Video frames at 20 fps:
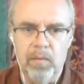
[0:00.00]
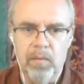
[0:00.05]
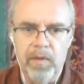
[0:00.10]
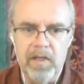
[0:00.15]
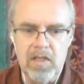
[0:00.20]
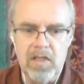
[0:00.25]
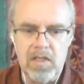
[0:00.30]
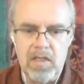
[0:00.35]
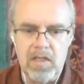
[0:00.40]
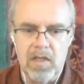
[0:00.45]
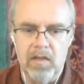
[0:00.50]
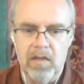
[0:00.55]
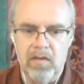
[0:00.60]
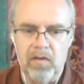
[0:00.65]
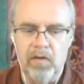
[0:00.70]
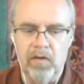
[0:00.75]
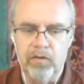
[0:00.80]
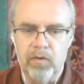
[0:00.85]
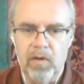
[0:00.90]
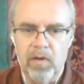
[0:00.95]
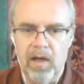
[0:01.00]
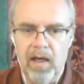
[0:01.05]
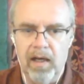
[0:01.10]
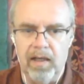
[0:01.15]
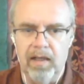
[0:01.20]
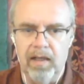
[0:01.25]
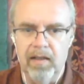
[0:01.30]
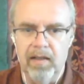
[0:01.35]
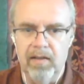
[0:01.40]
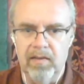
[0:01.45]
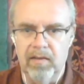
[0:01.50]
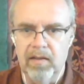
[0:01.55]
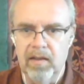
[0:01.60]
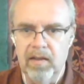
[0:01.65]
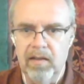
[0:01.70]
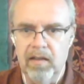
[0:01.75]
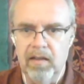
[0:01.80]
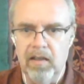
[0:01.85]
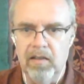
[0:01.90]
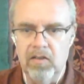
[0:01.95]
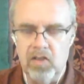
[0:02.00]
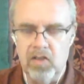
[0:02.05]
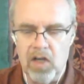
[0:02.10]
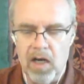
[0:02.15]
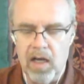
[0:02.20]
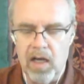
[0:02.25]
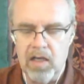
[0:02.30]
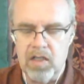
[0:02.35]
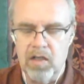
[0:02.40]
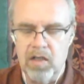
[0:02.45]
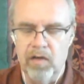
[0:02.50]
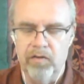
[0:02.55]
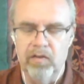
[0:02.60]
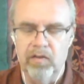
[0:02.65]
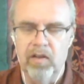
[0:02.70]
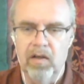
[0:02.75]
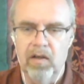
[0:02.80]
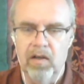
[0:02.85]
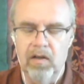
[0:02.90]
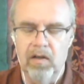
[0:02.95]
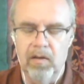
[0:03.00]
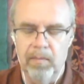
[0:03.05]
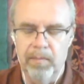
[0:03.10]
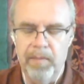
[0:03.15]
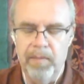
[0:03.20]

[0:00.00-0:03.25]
which uh, software is in, in charge of the